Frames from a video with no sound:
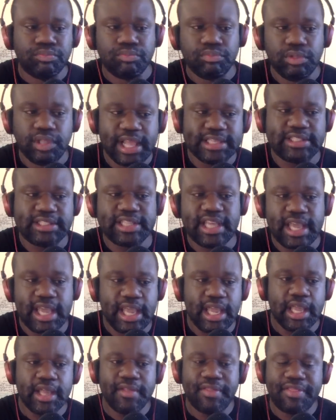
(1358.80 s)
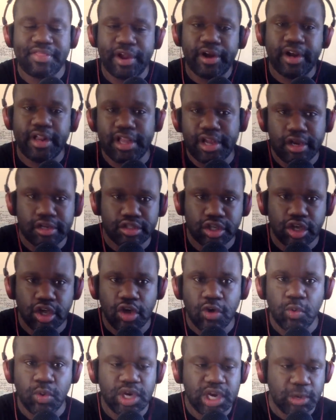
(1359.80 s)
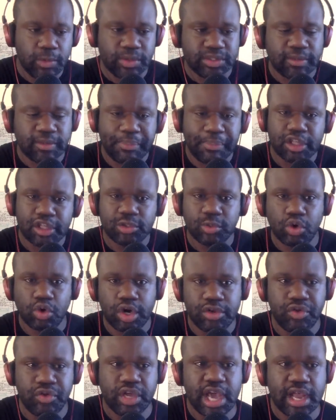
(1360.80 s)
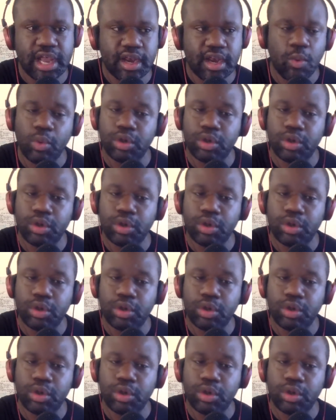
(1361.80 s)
let's say 30 years ago, when there was the Bush War in Uganda,